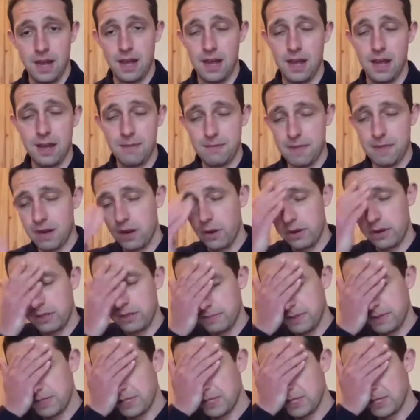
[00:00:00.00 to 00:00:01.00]
Um, I go
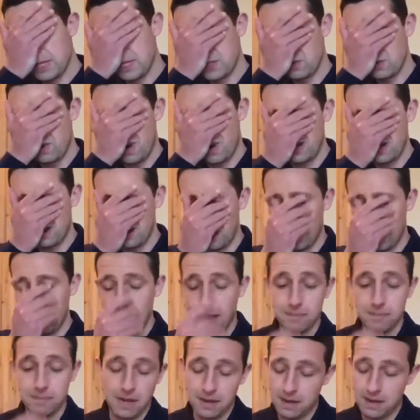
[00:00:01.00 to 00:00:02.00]
into businesses quite a lot,
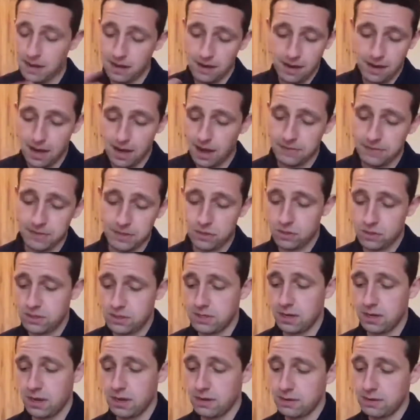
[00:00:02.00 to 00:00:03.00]
and I, I, I have
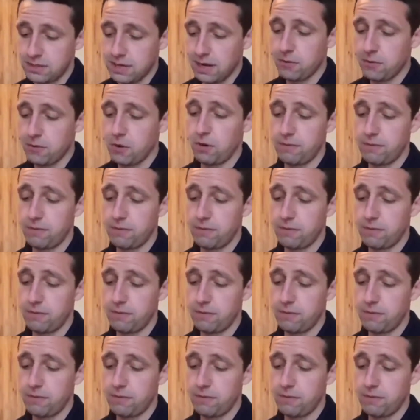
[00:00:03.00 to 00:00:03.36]
this uh, same